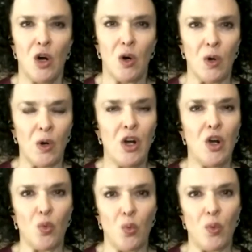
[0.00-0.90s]
or
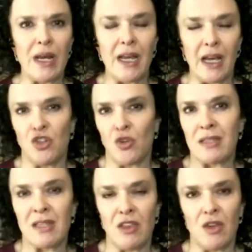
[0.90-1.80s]

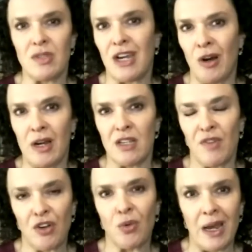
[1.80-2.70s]
readdressing those areas of
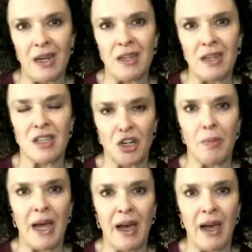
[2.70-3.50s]
arthritis in your back.